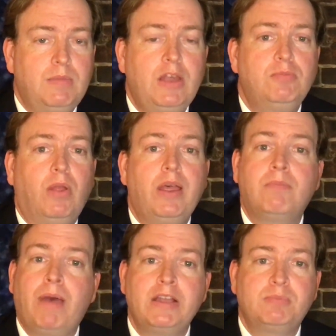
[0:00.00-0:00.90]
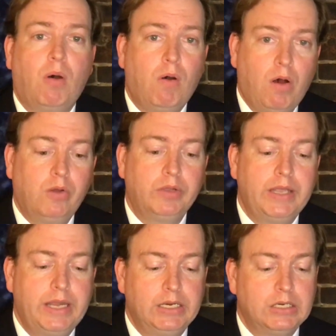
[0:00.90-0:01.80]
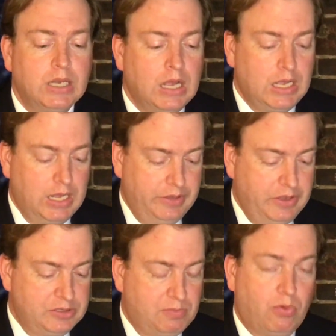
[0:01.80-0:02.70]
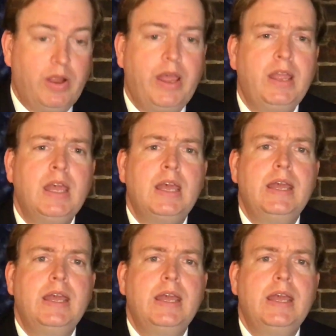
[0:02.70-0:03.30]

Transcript: He's playing baseball only here this spring.